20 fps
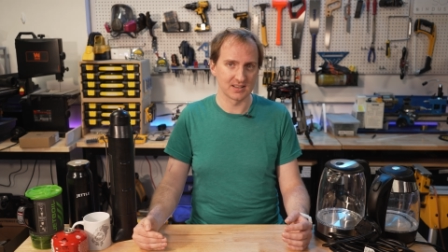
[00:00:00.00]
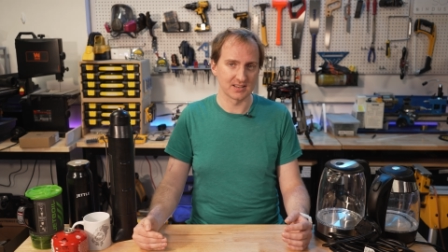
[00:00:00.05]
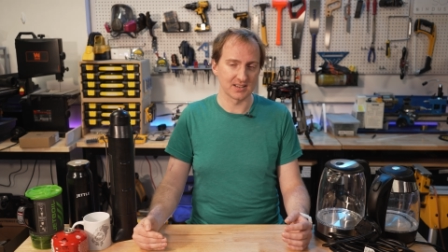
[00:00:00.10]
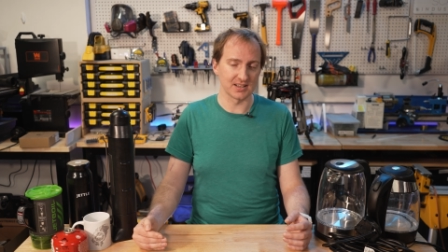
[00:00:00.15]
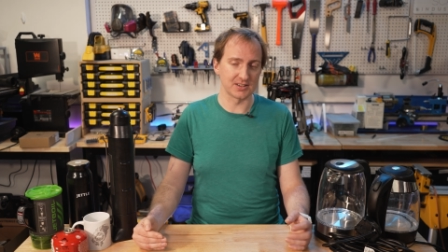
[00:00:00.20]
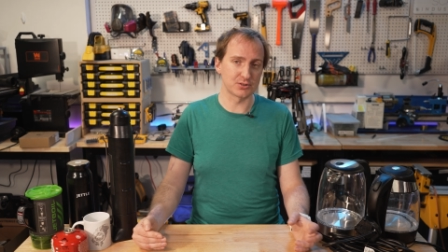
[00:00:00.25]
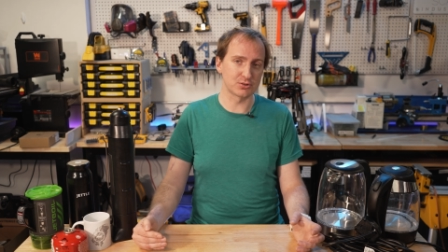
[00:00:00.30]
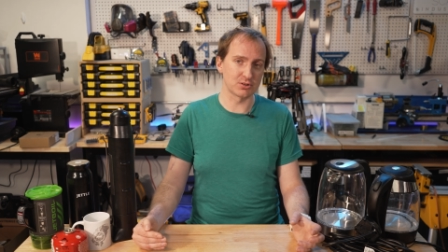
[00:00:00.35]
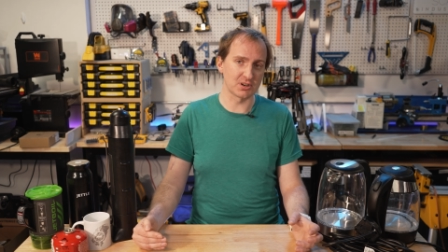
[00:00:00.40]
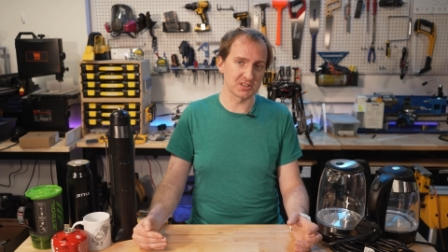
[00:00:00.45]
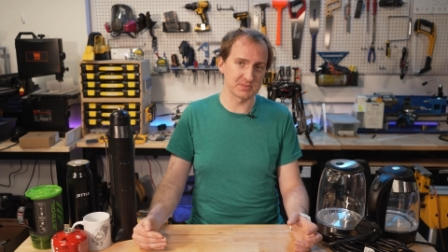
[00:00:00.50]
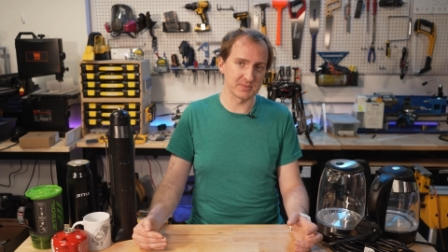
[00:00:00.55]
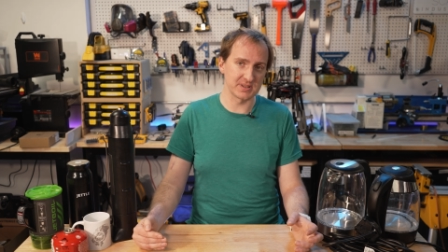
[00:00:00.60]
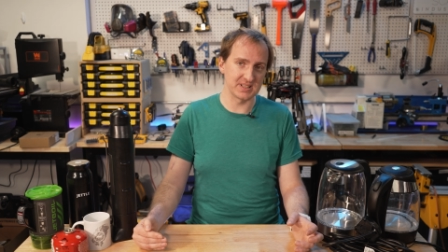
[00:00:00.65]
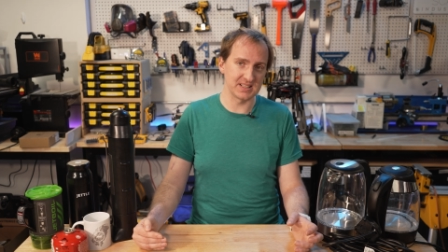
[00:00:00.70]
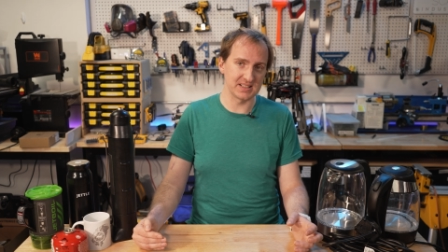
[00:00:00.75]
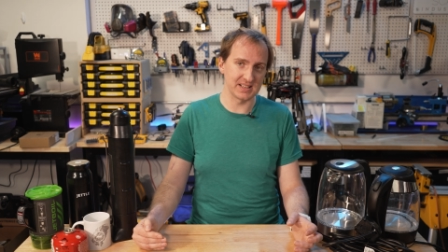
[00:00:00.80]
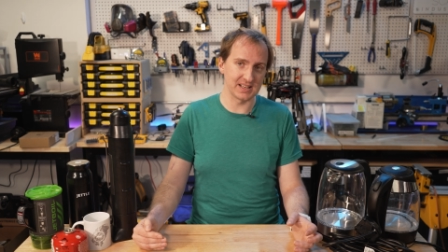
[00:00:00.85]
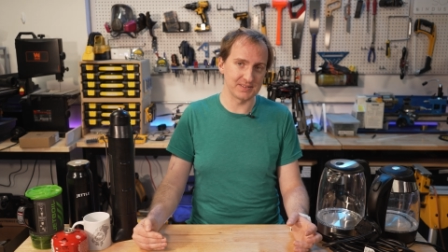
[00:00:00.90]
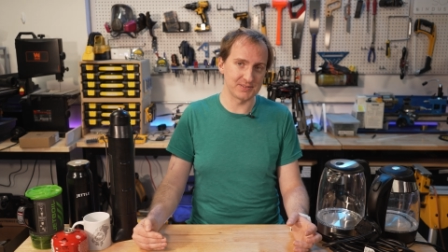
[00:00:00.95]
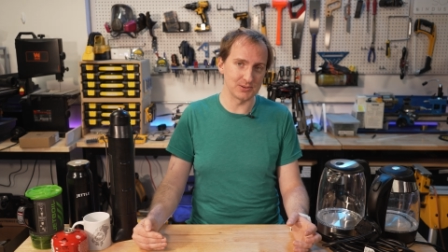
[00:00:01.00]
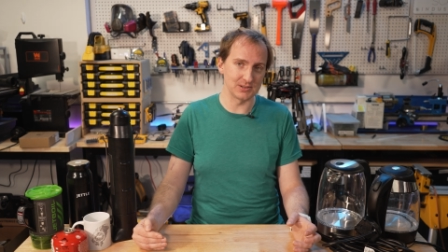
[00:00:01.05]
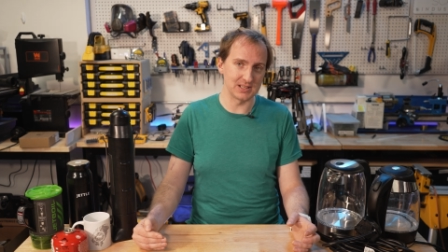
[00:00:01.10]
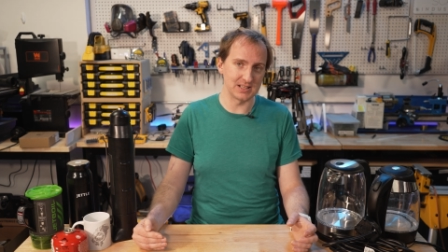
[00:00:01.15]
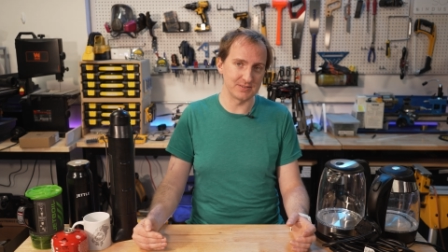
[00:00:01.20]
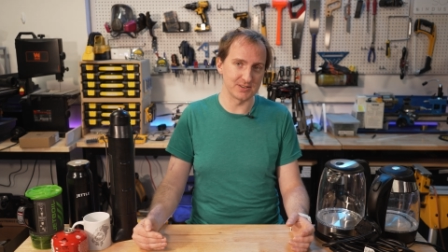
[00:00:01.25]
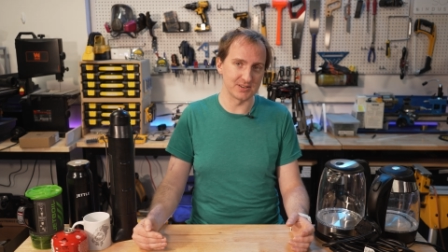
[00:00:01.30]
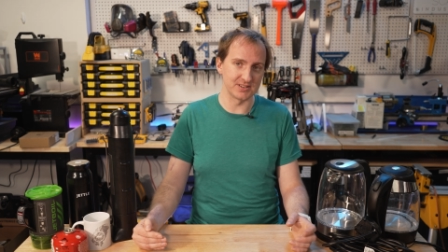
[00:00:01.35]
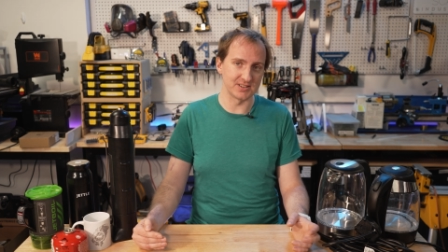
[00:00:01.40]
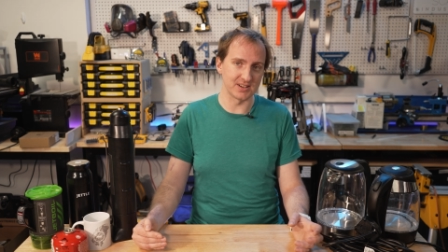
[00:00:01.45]
And trust me, if you
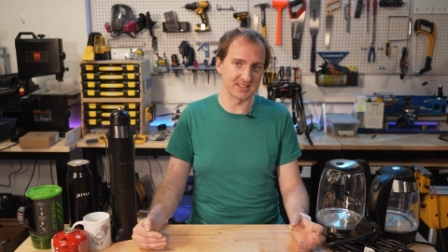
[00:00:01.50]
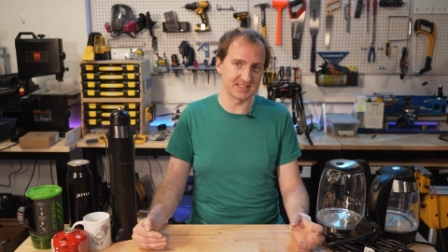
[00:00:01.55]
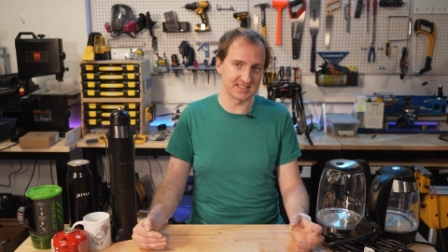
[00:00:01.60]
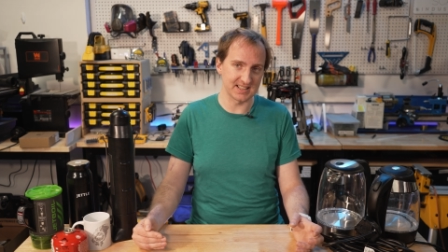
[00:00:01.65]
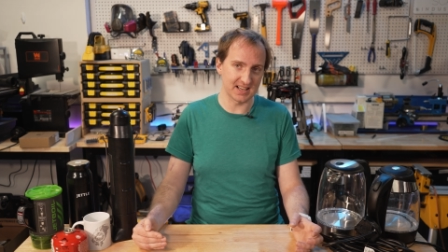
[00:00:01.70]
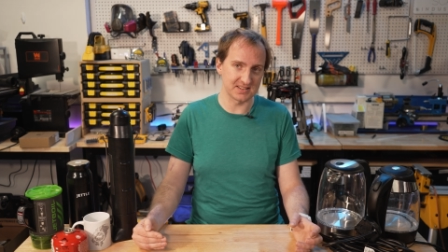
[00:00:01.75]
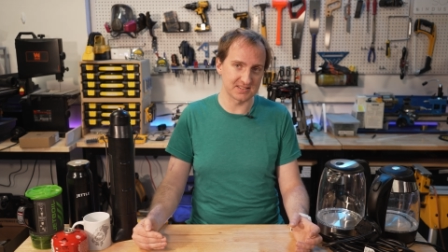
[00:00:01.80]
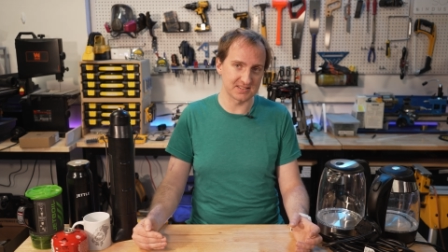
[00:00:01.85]
leave it on 98